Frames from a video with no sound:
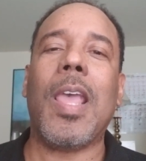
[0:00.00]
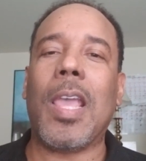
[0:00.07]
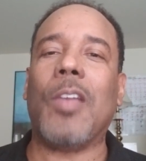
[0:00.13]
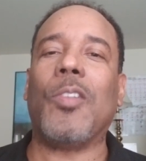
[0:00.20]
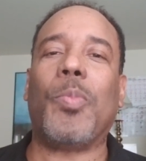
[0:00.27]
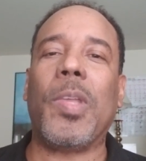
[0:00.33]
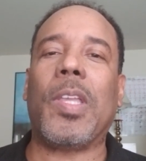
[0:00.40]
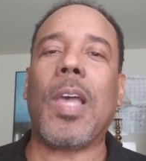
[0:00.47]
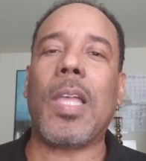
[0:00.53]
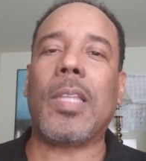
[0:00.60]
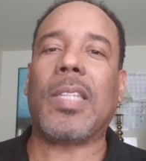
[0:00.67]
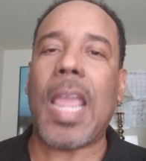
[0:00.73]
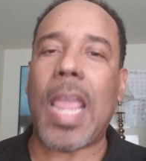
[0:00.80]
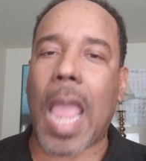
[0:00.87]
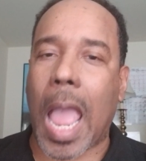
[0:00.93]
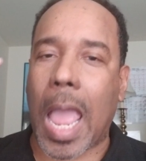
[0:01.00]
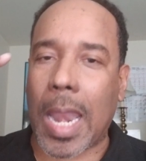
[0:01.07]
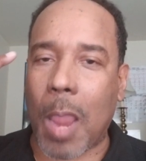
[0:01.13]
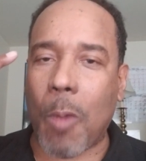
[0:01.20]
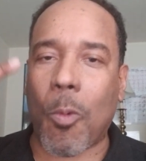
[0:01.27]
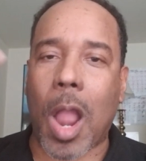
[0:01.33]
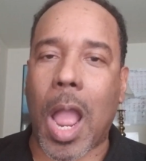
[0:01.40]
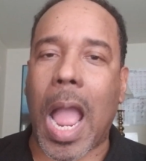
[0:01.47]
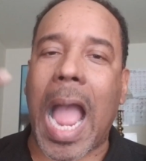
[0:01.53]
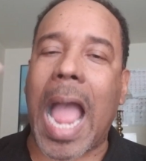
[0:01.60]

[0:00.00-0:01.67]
And it was because they, they were an